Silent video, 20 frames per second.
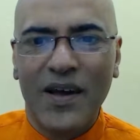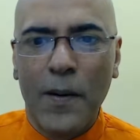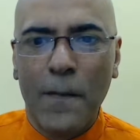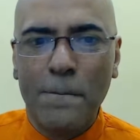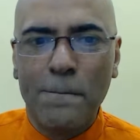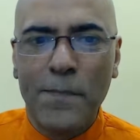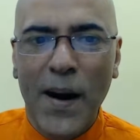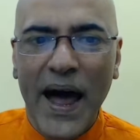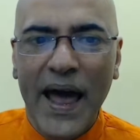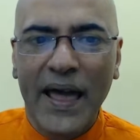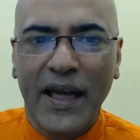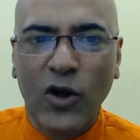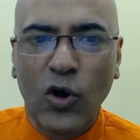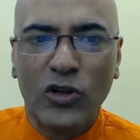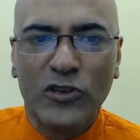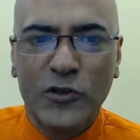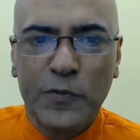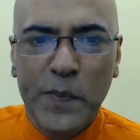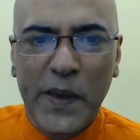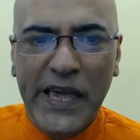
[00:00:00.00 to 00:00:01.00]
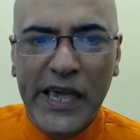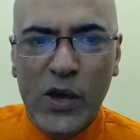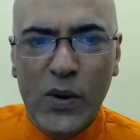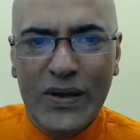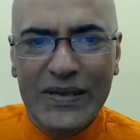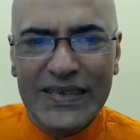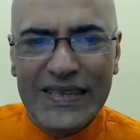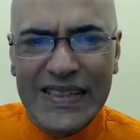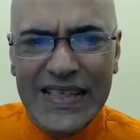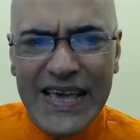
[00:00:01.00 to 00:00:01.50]
By
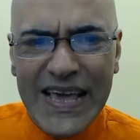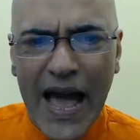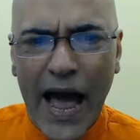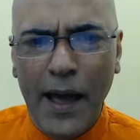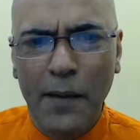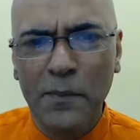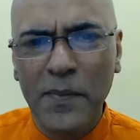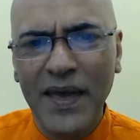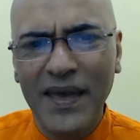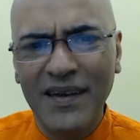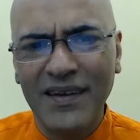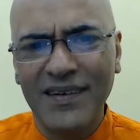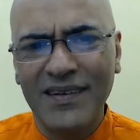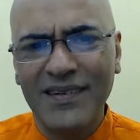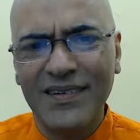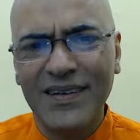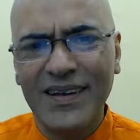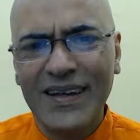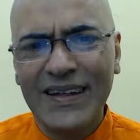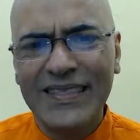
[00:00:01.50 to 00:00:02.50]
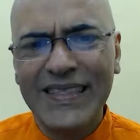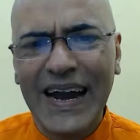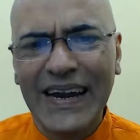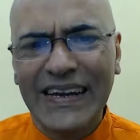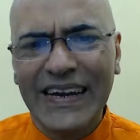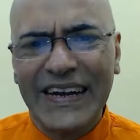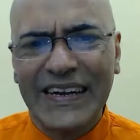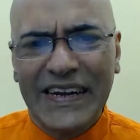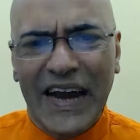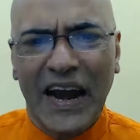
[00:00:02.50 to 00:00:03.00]
conspicuously, I mean
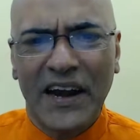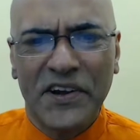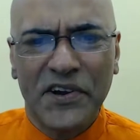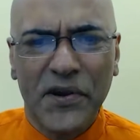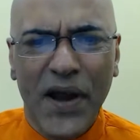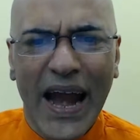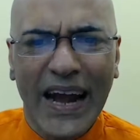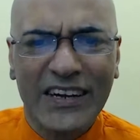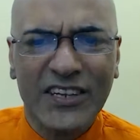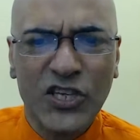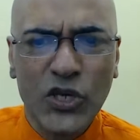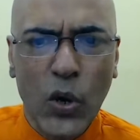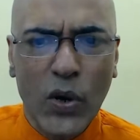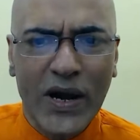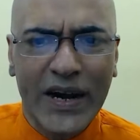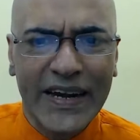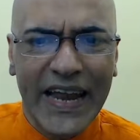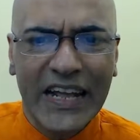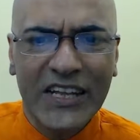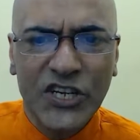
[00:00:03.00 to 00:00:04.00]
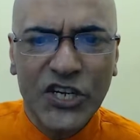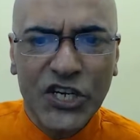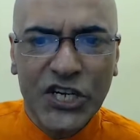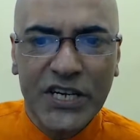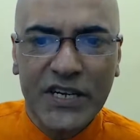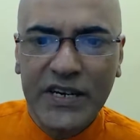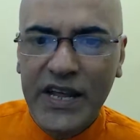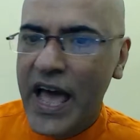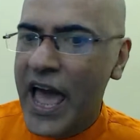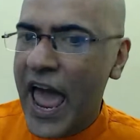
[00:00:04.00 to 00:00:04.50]
that it attracts your
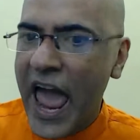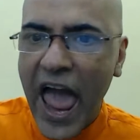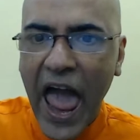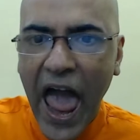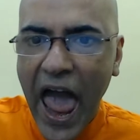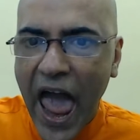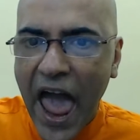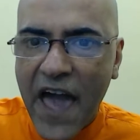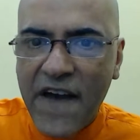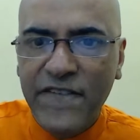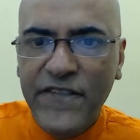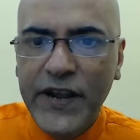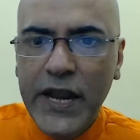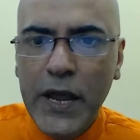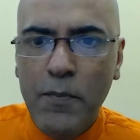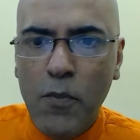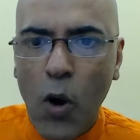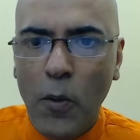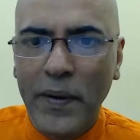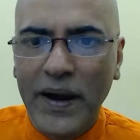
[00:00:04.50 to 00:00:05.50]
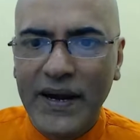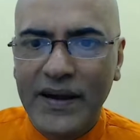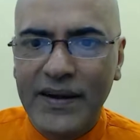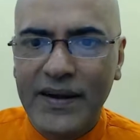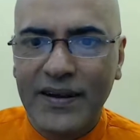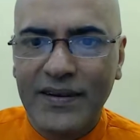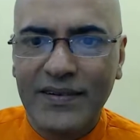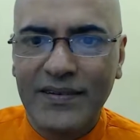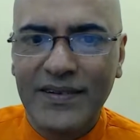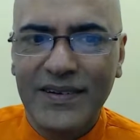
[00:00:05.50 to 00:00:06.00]
attention every moment.
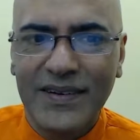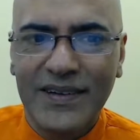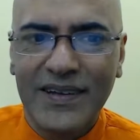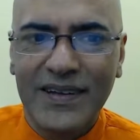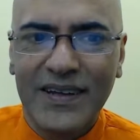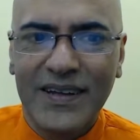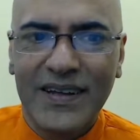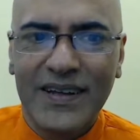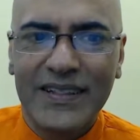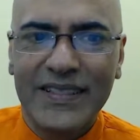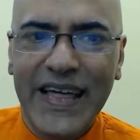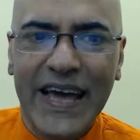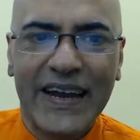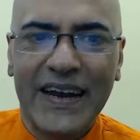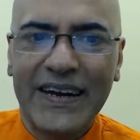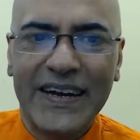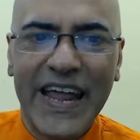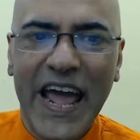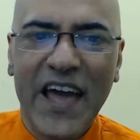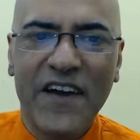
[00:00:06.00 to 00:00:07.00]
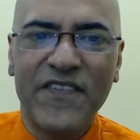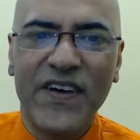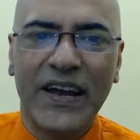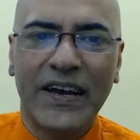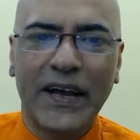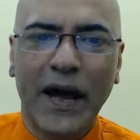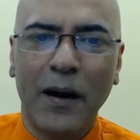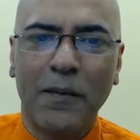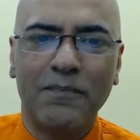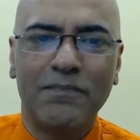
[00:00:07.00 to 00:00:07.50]
Then a day will
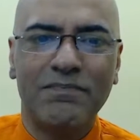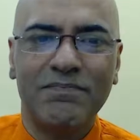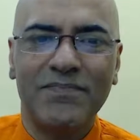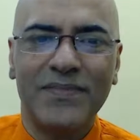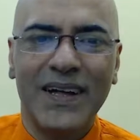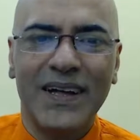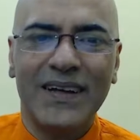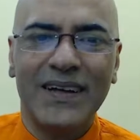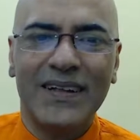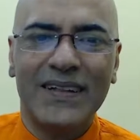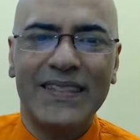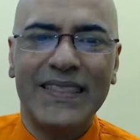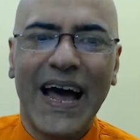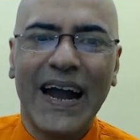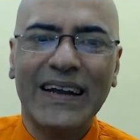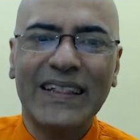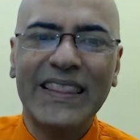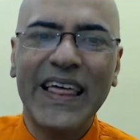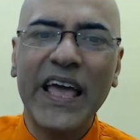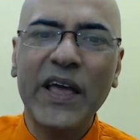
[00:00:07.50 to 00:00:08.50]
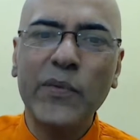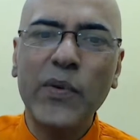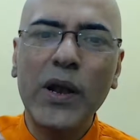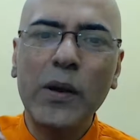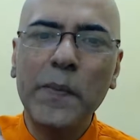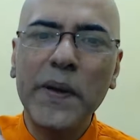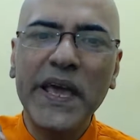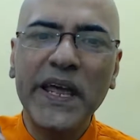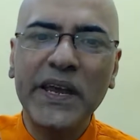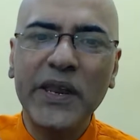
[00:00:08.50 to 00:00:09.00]
come, that thing will
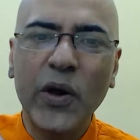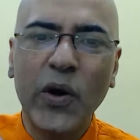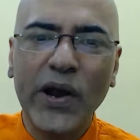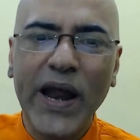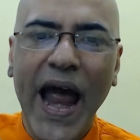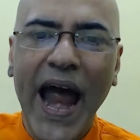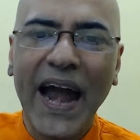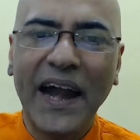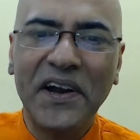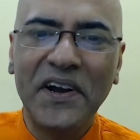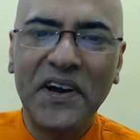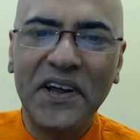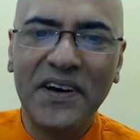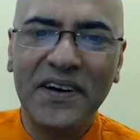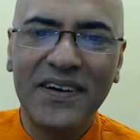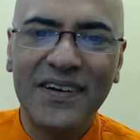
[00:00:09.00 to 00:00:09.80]
be in your hand.